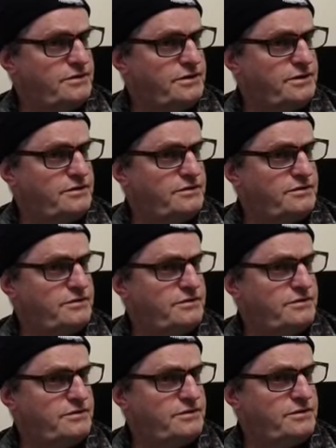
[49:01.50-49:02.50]
you know
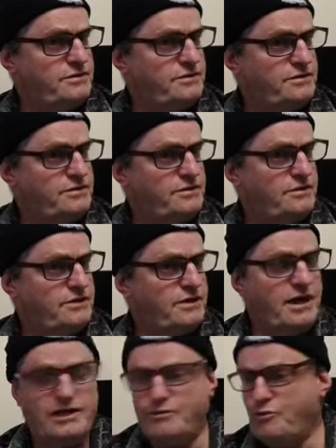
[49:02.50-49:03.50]

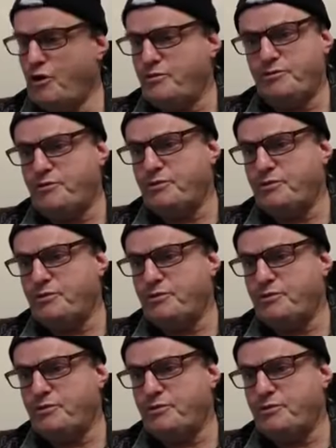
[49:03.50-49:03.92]
and it might be